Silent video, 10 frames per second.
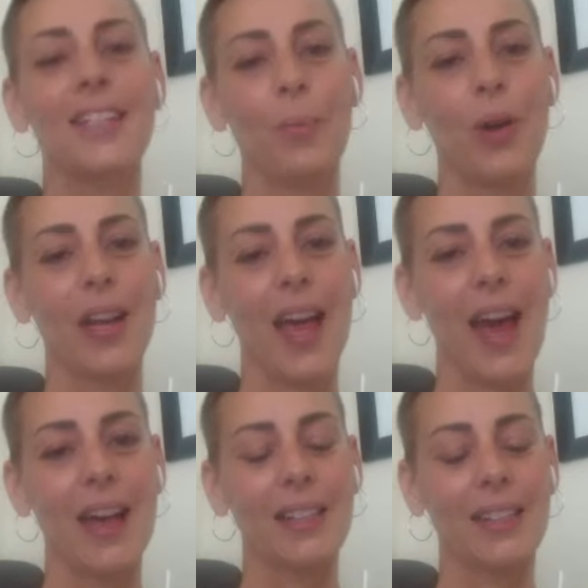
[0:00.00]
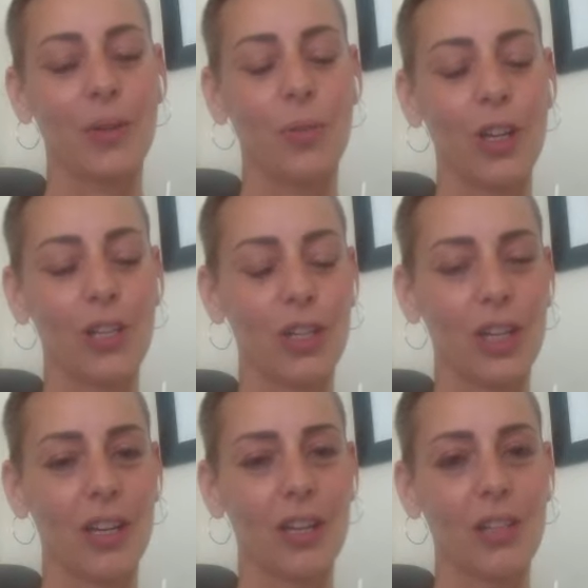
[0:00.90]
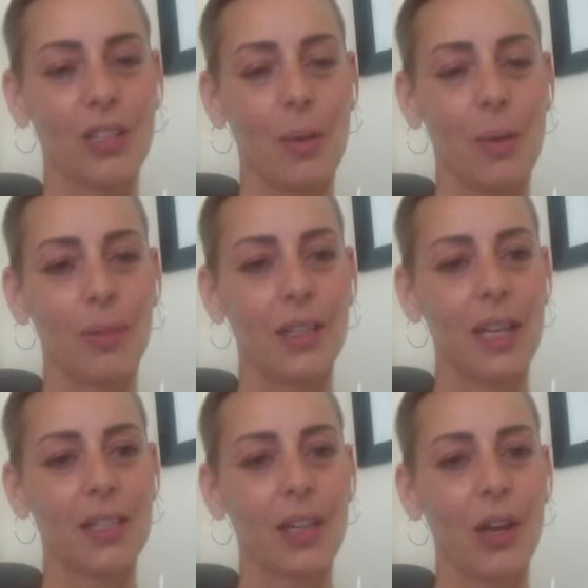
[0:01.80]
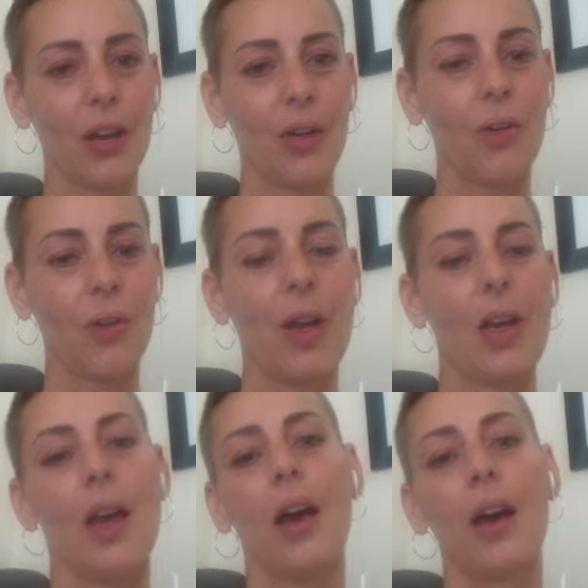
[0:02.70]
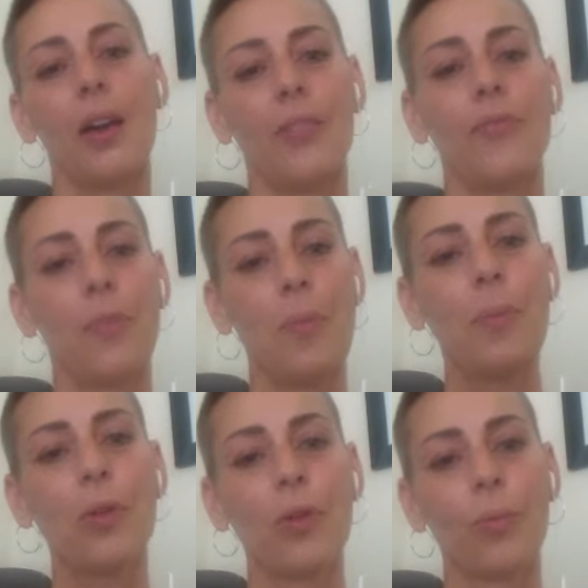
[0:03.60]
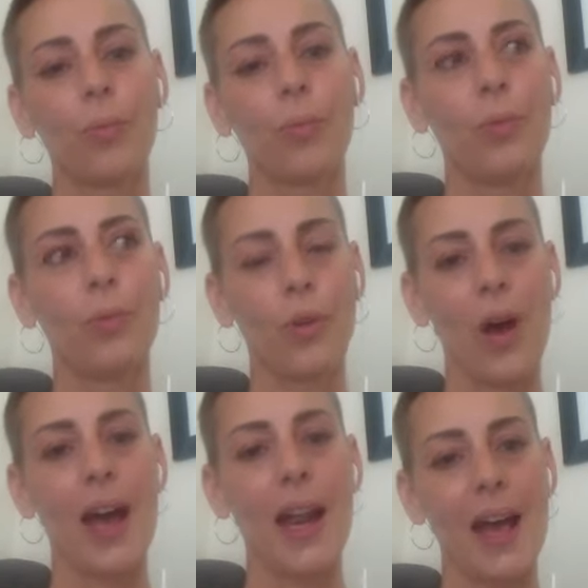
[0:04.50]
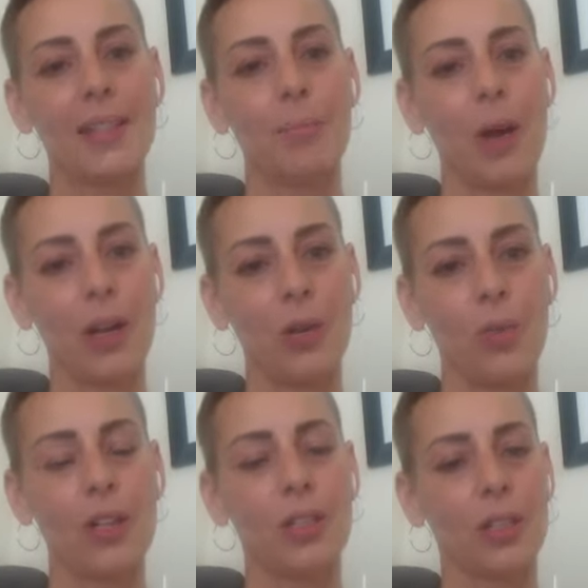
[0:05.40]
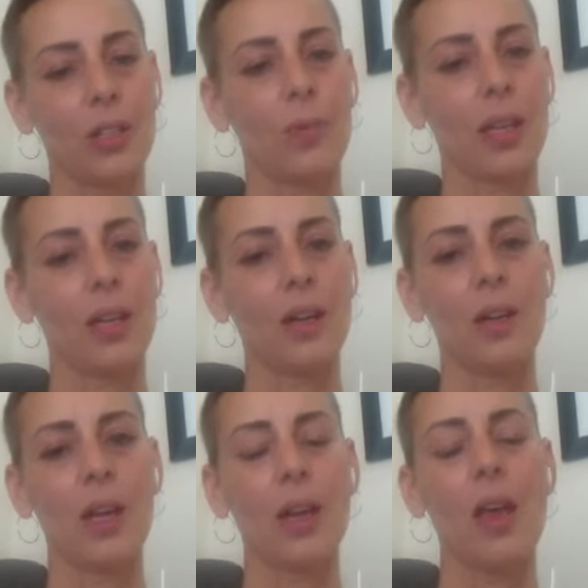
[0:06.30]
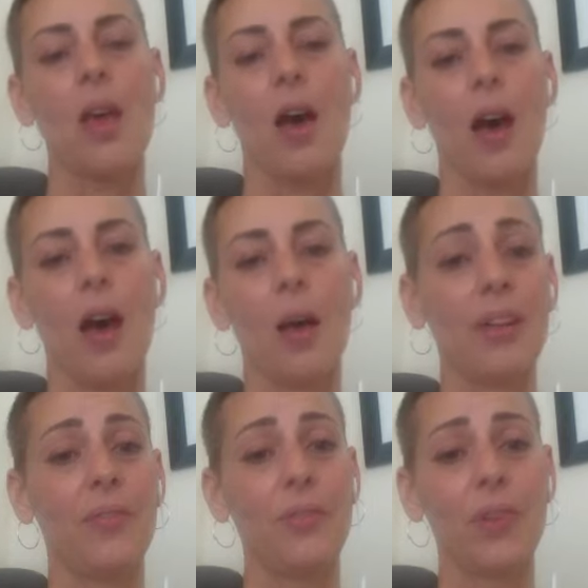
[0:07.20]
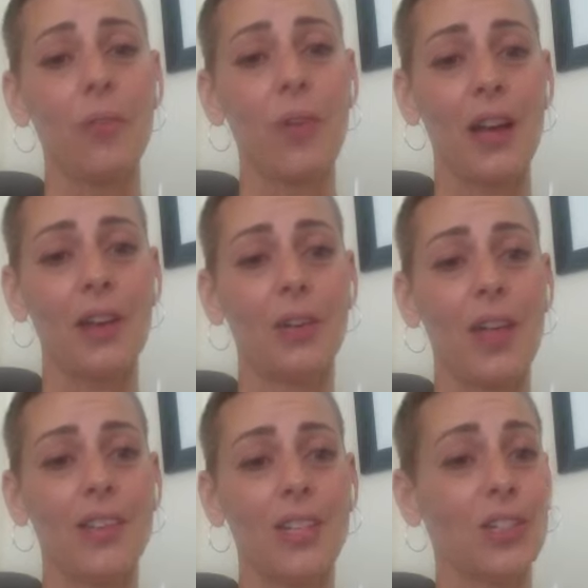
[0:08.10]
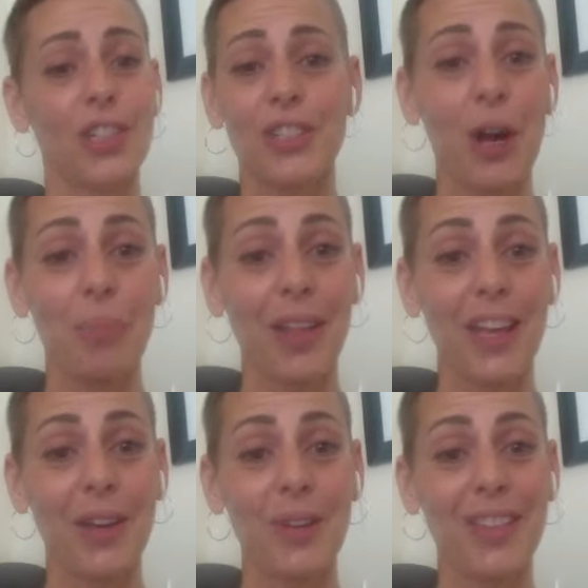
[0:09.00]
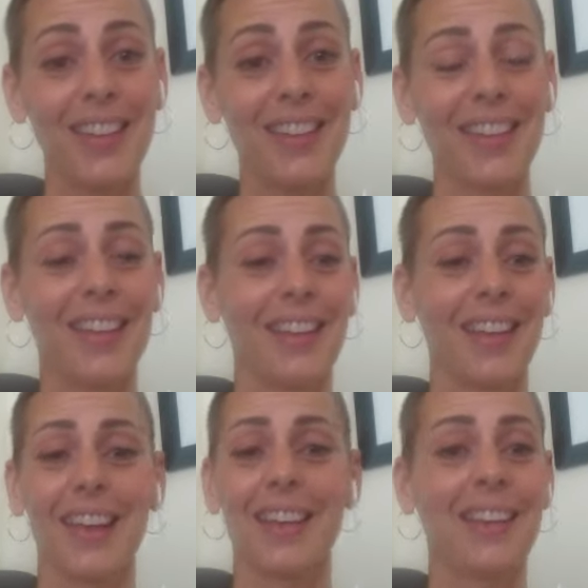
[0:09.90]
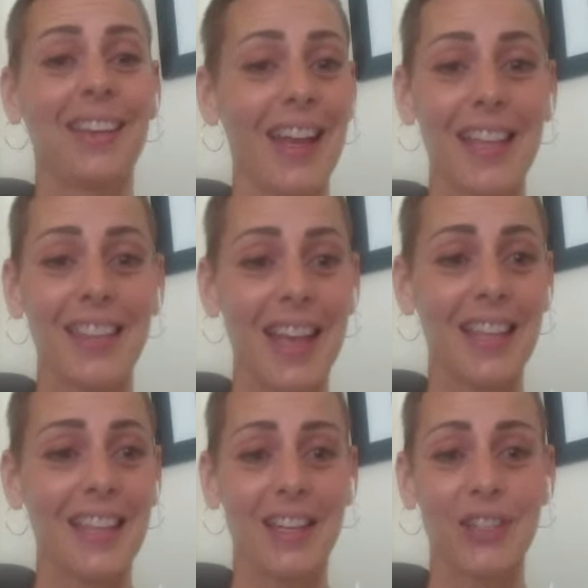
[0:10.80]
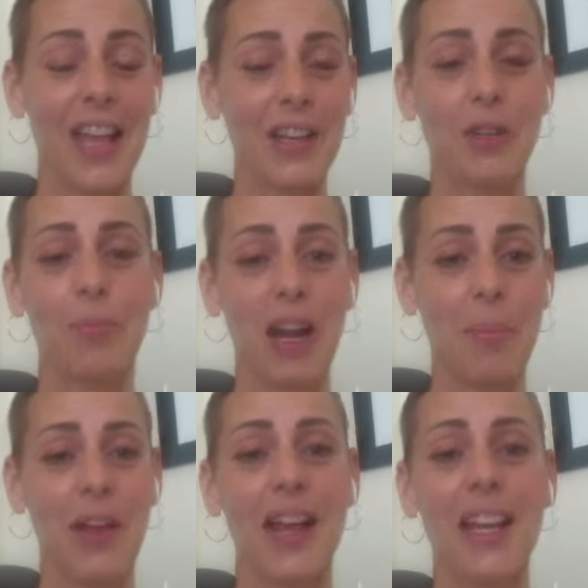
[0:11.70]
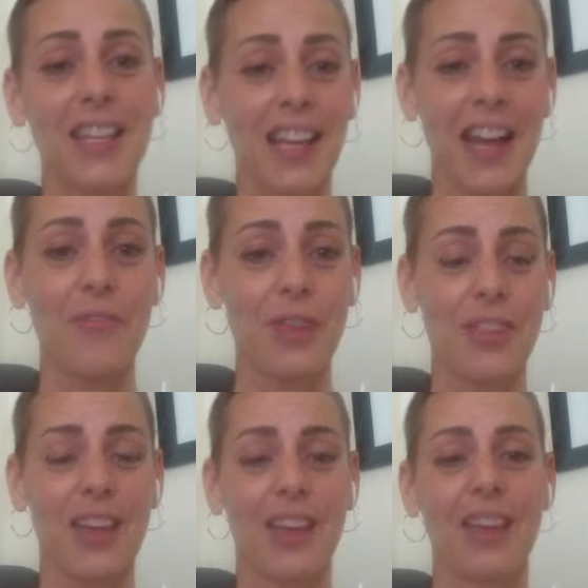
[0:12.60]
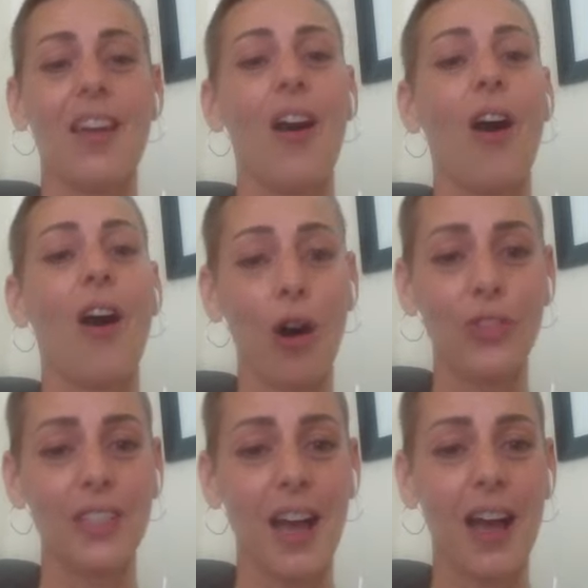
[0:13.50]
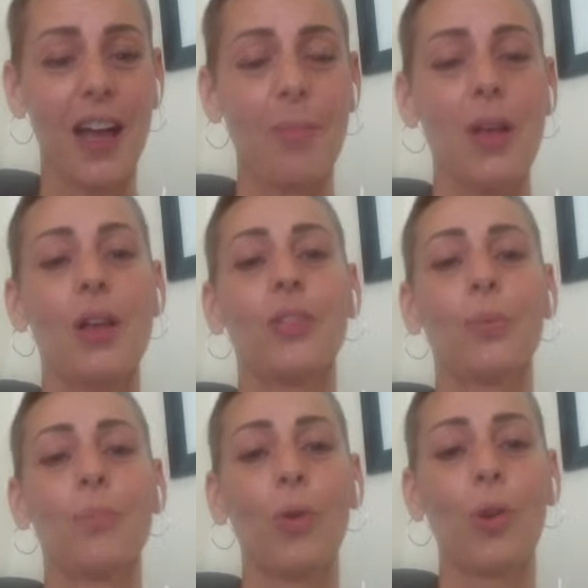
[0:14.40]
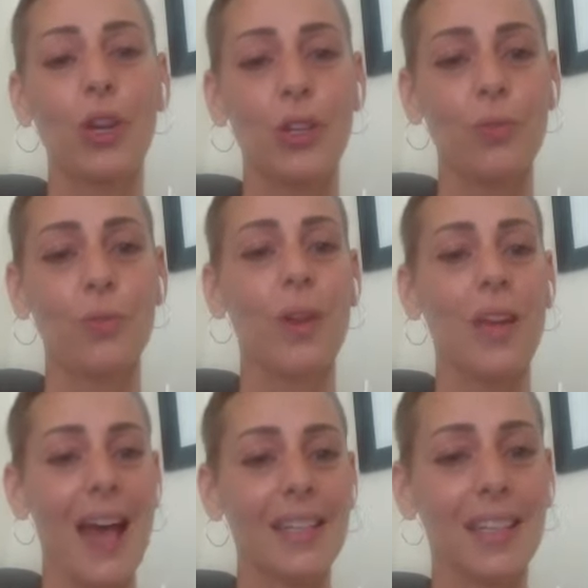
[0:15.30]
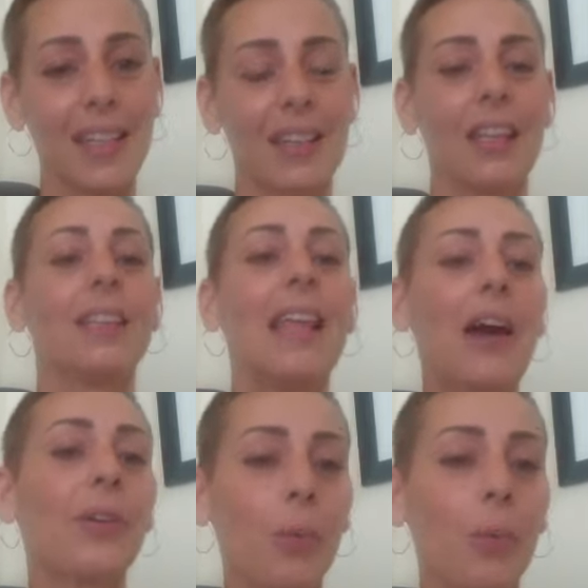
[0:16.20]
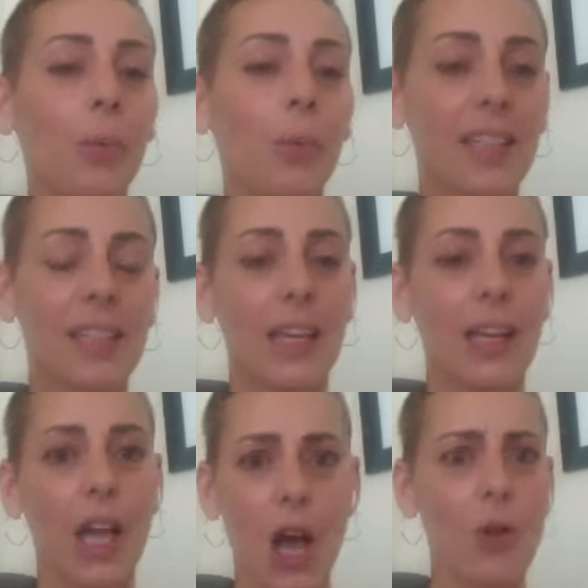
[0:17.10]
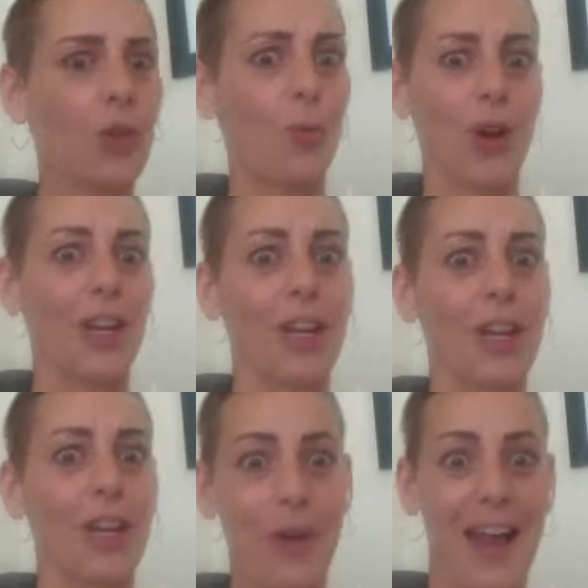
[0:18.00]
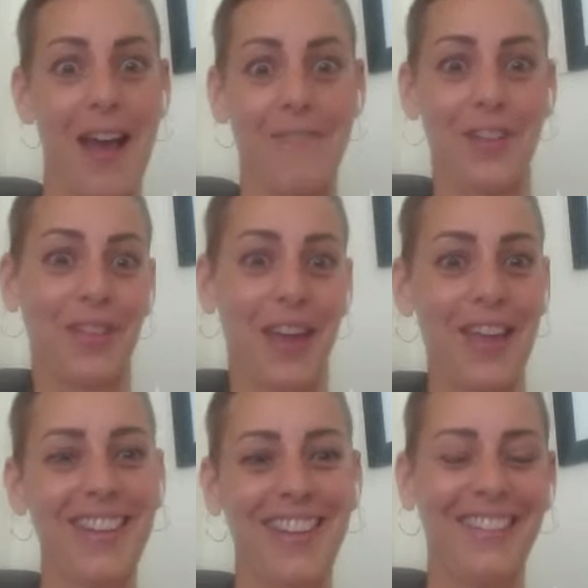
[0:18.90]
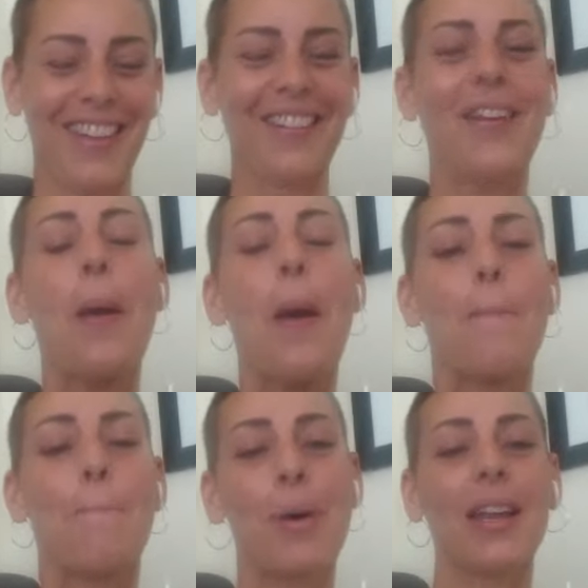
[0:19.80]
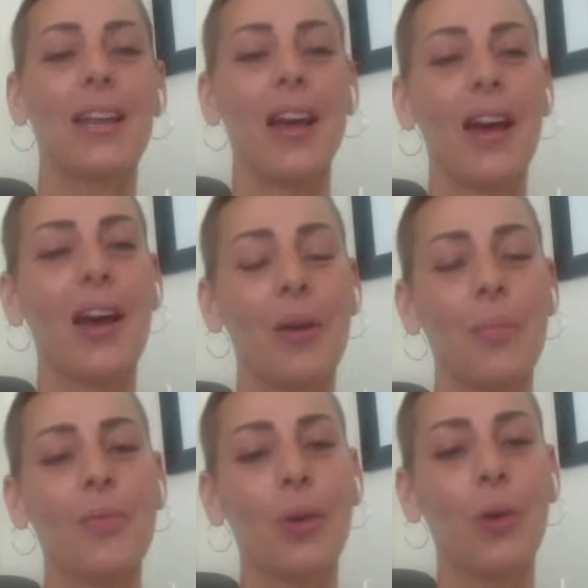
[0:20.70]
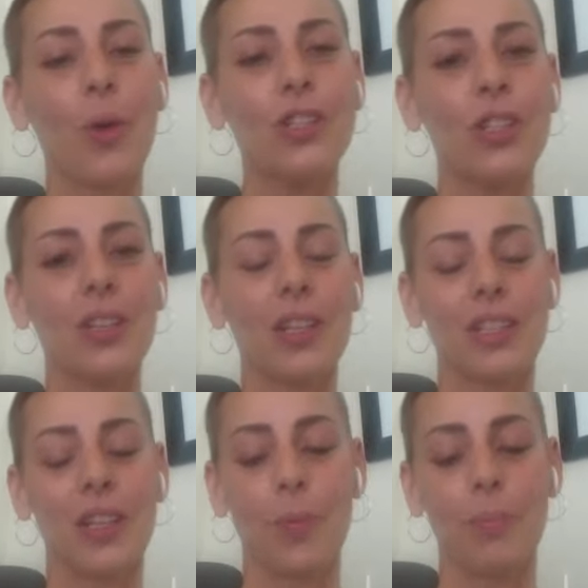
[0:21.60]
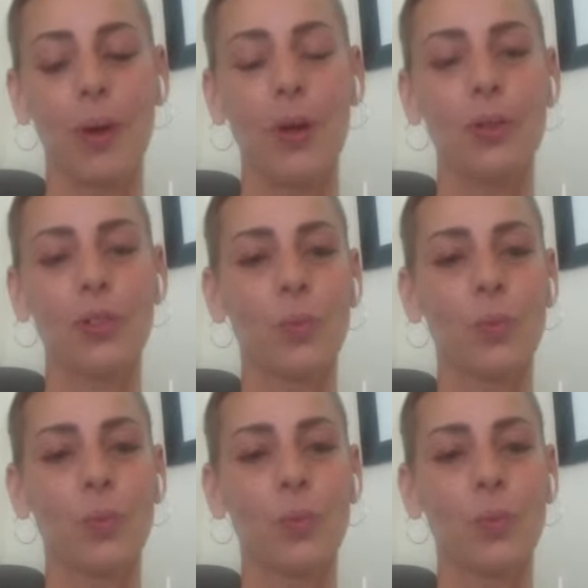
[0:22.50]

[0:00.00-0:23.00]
someone ask the question just a couple of days ago. Uh, if for people who are who know how to ask their body questions and really hear it, um, and if you don't know how to do that, then just start playing with it. Like any anything, just ask your body about anything and everything all the time. The more you ask it, the louder it will get because it's like, oh, you want to know what I have to think, you know. But um, the question that someone posed